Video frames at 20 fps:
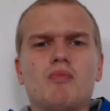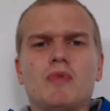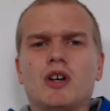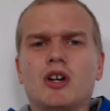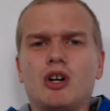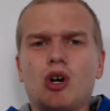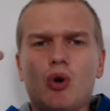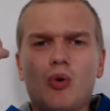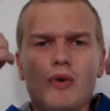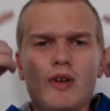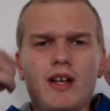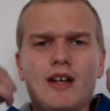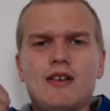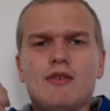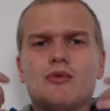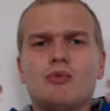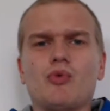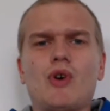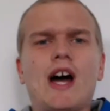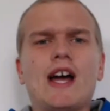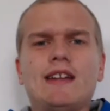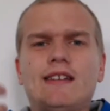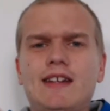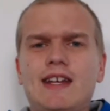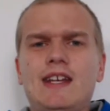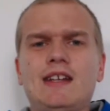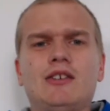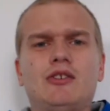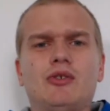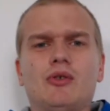go right
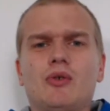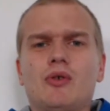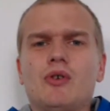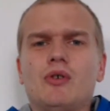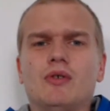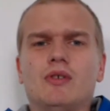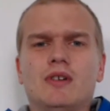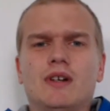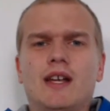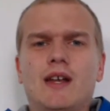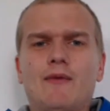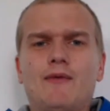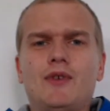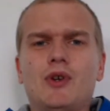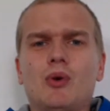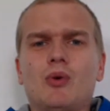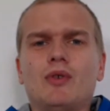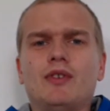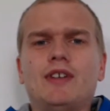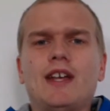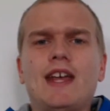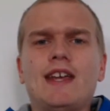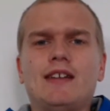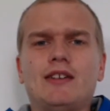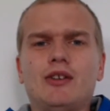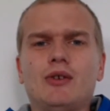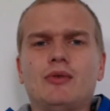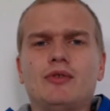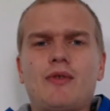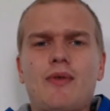into you if you take
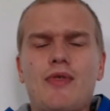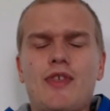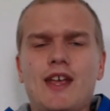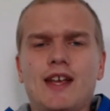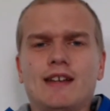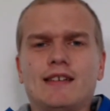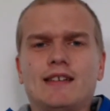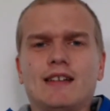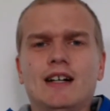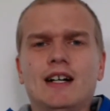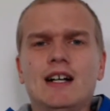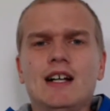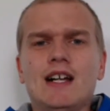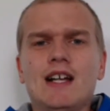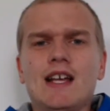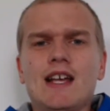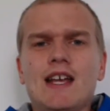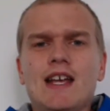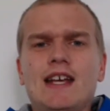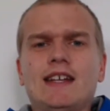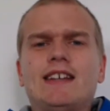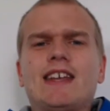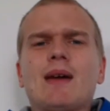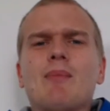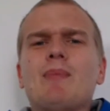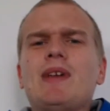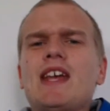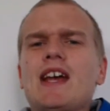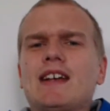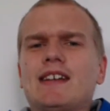those things. It
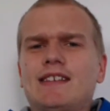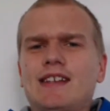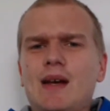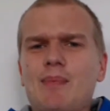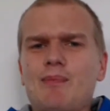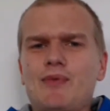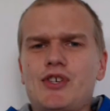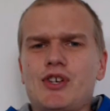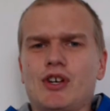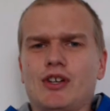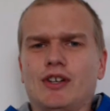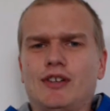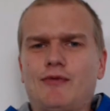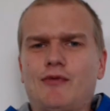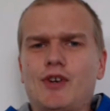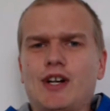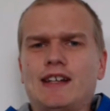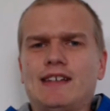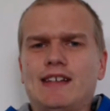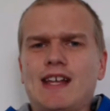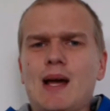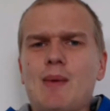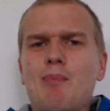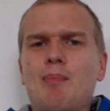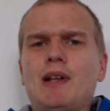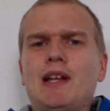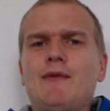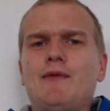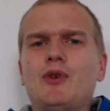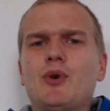can be exceptions. For
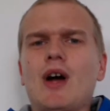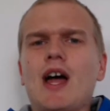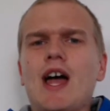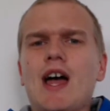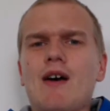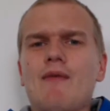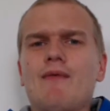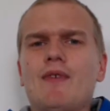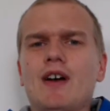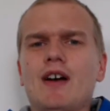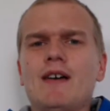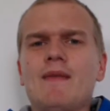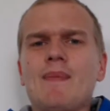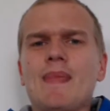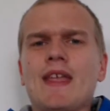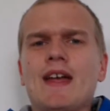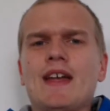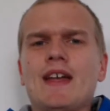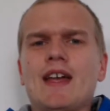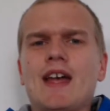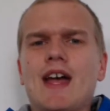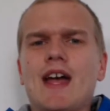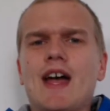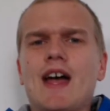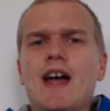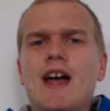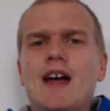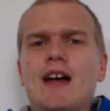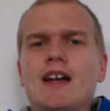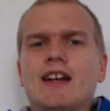example, if you have uh,
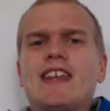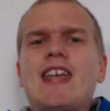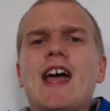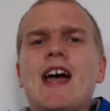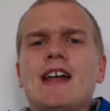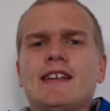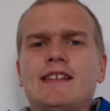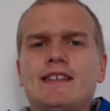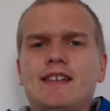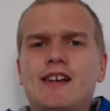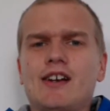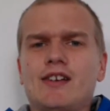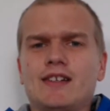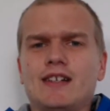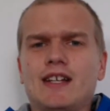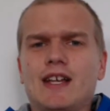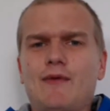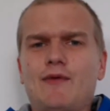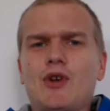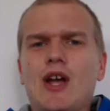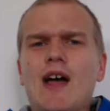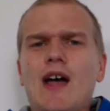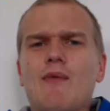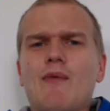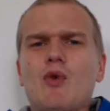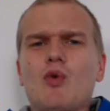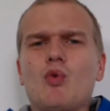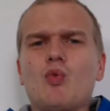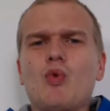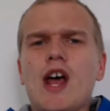uh, cancer, if you
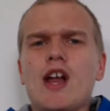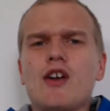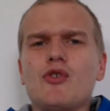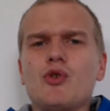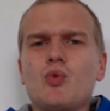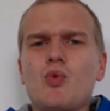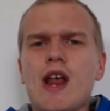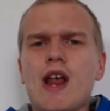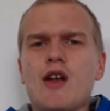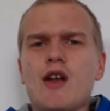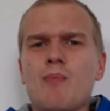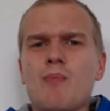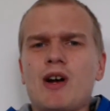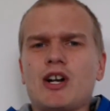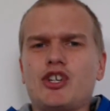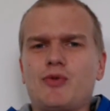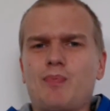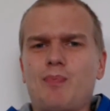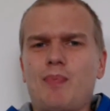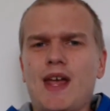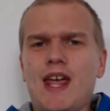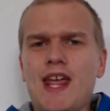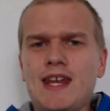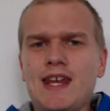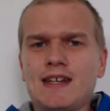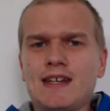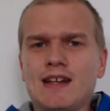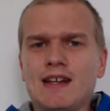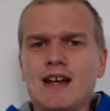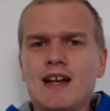have very, very much
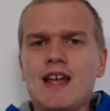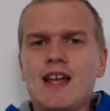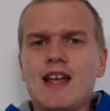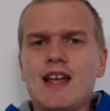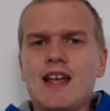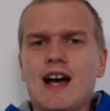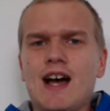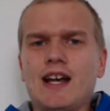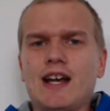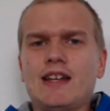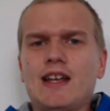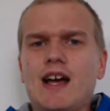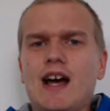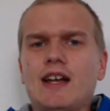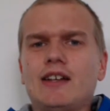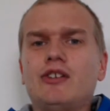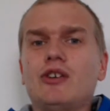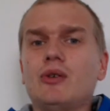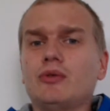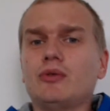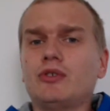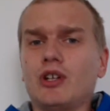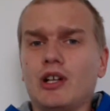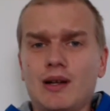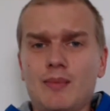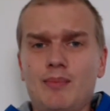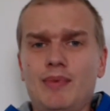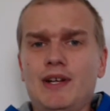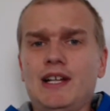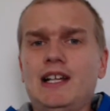pain, I, I totally
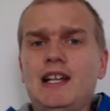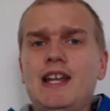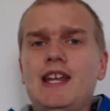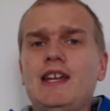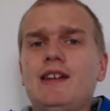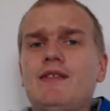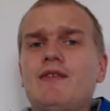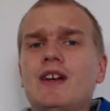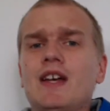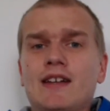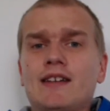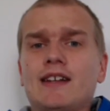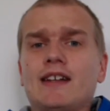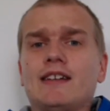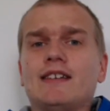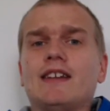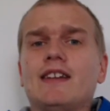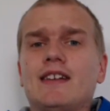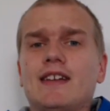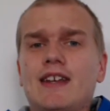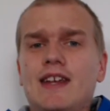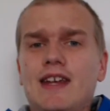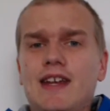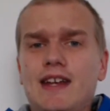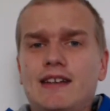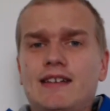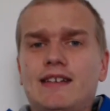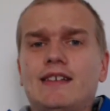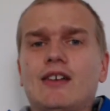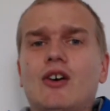believe that
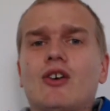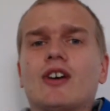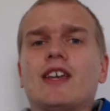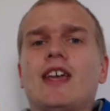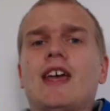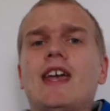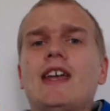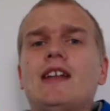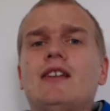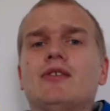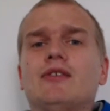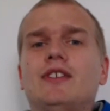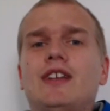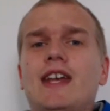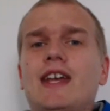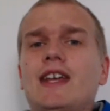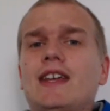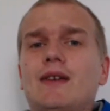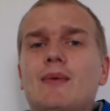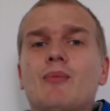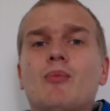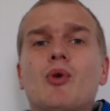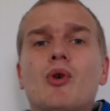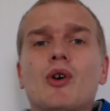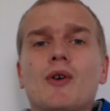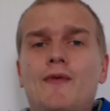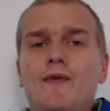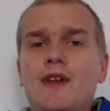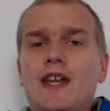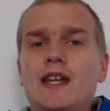it's okay to take
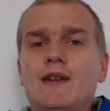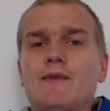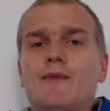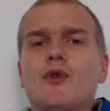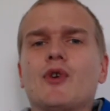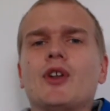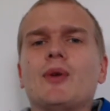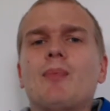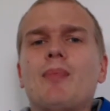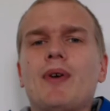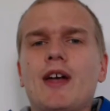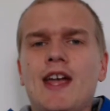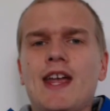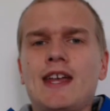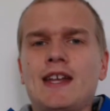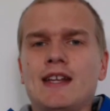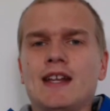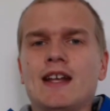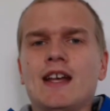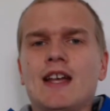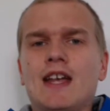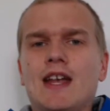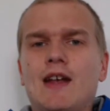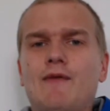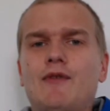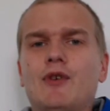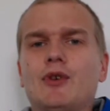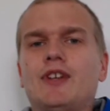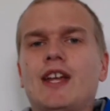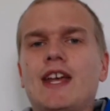morphine for the pain
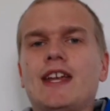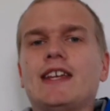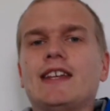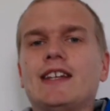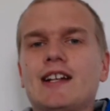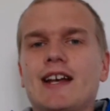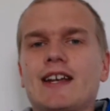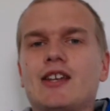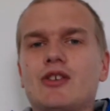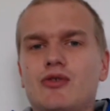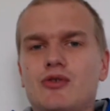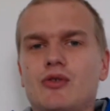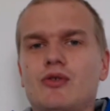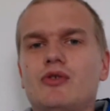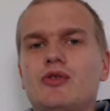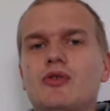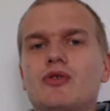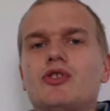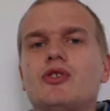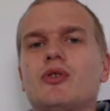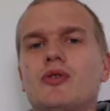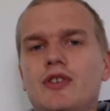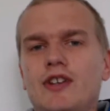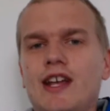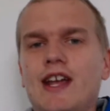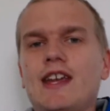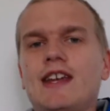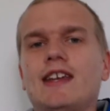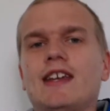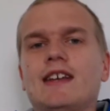if you take it like you, you should
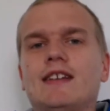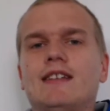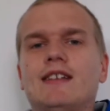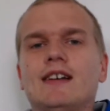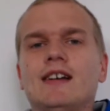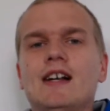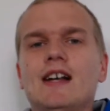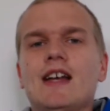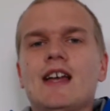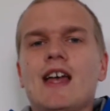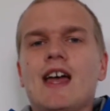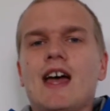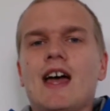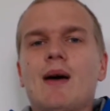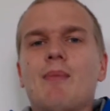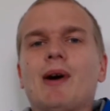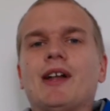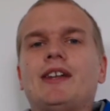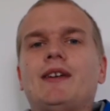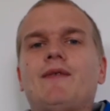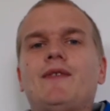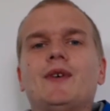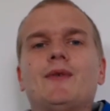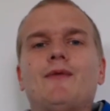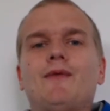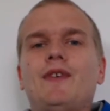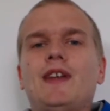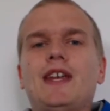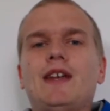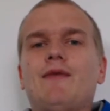take it. Uh, but if you,
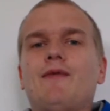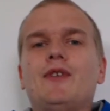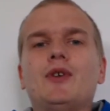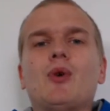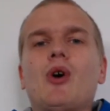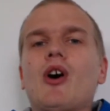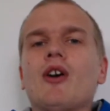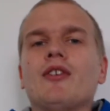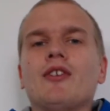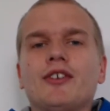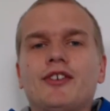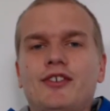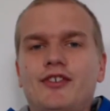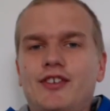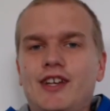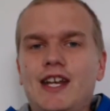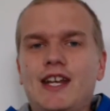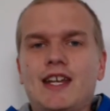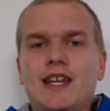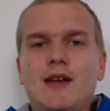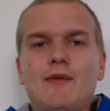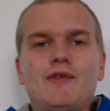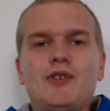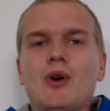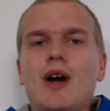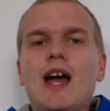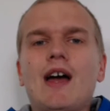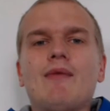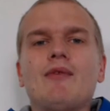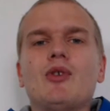if you are not sick, if you
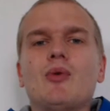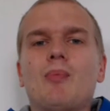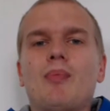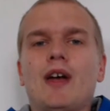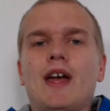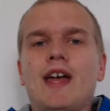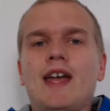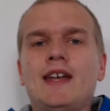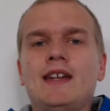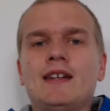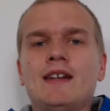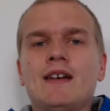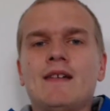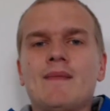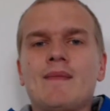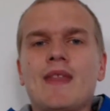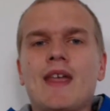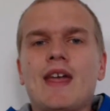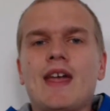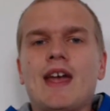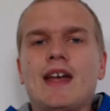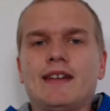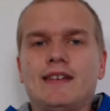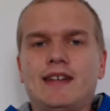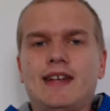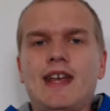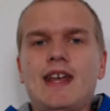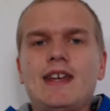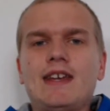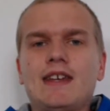have no pain, and
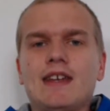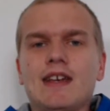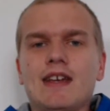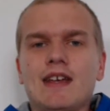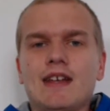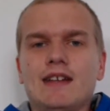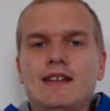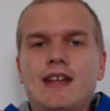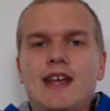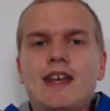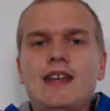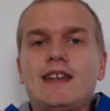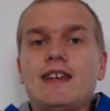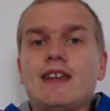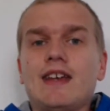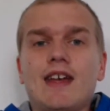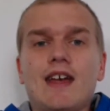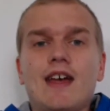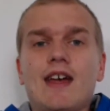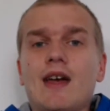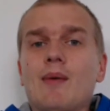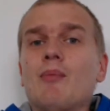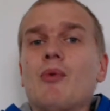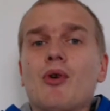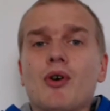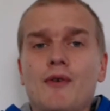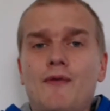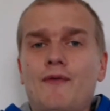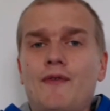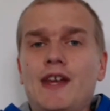take, take a uh,
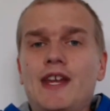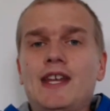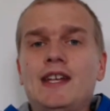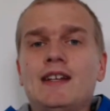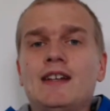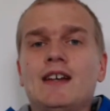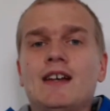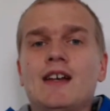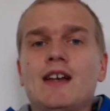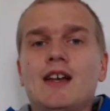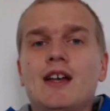morphine